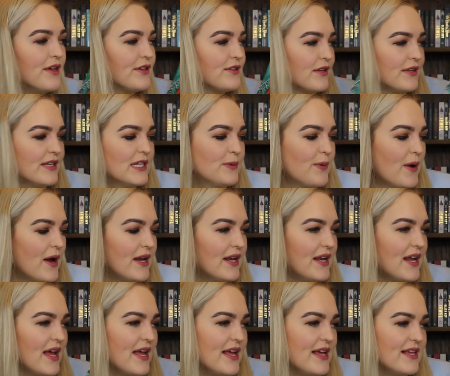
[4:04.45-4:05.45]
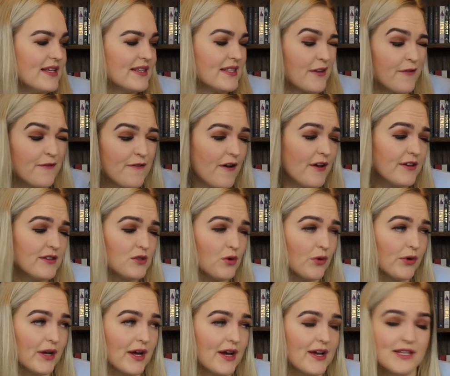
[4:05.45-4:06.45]
So this one is the first
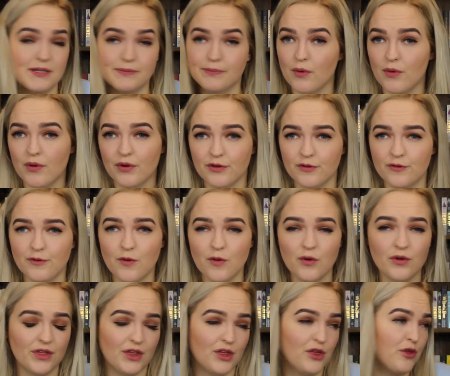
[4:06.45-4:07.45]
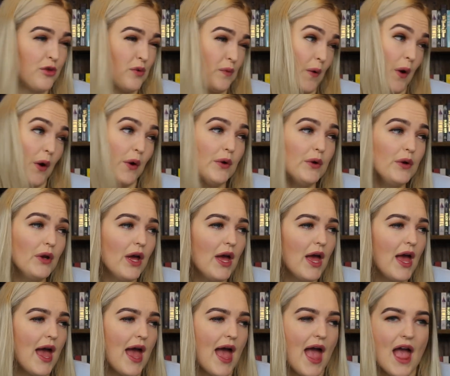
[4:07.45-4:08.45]
daughter is born for the throne,
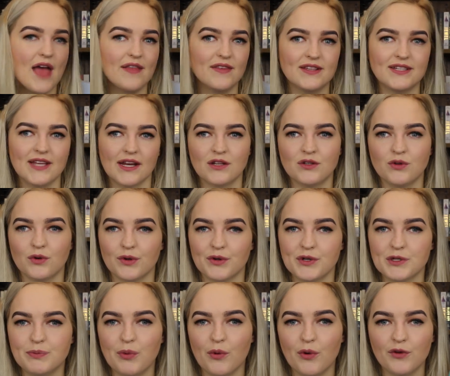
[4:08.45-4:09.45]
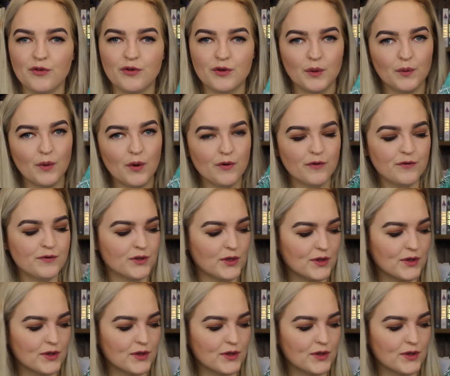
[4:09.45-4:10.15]
and the second daughter is born for the wolf.